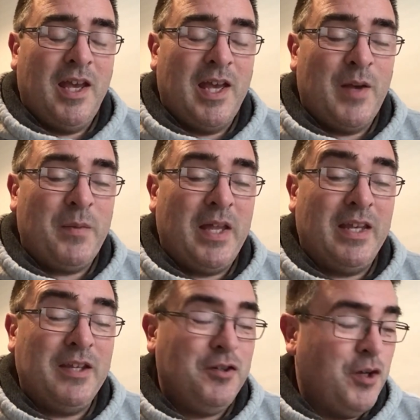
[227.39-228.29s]
And
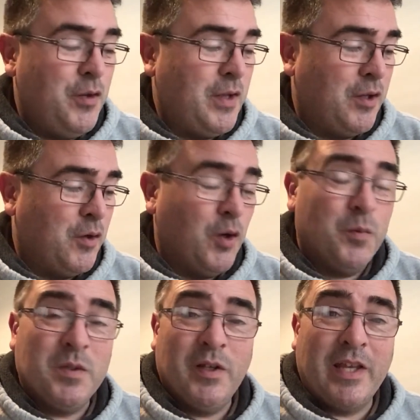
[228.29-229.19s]
he knew that God
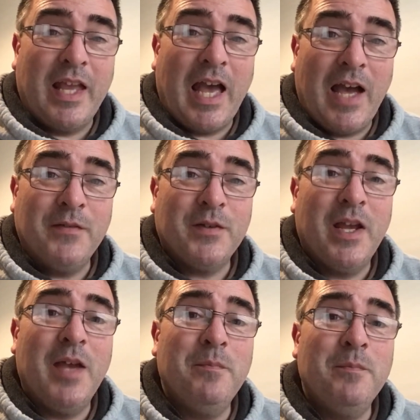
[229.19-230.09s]
was looking after
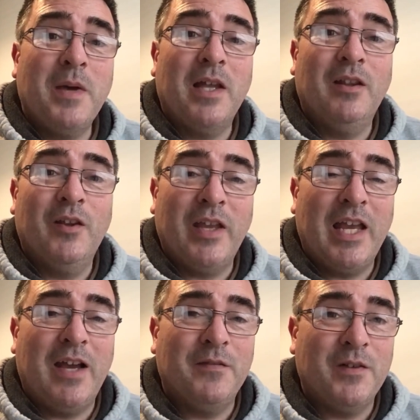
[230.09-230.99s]
him and looking
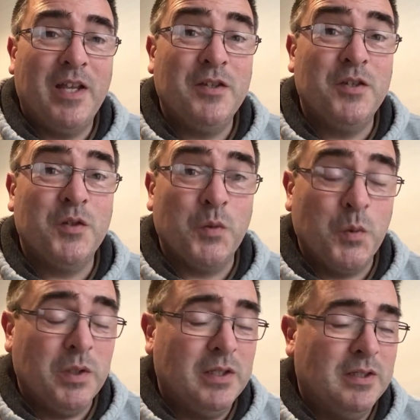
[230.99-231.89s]
after his
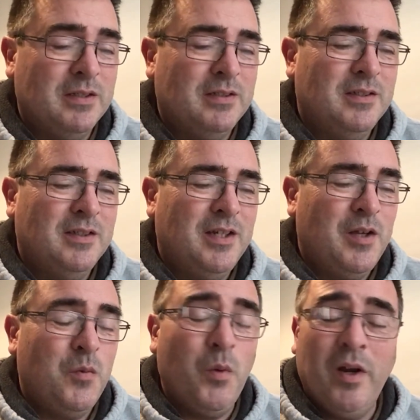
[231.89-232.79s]
soul.
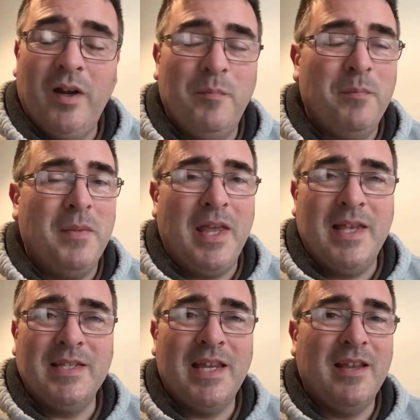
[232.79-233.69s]
What an
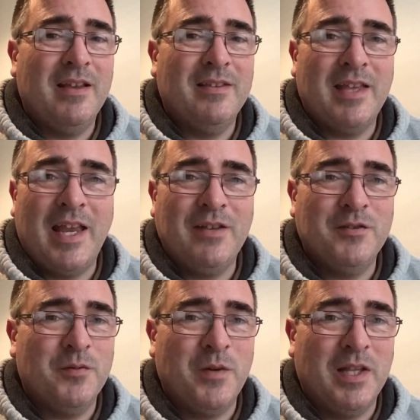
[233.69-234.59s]
amazing thing
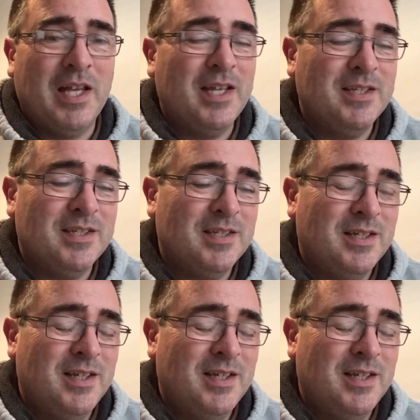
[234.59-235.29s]
to realise.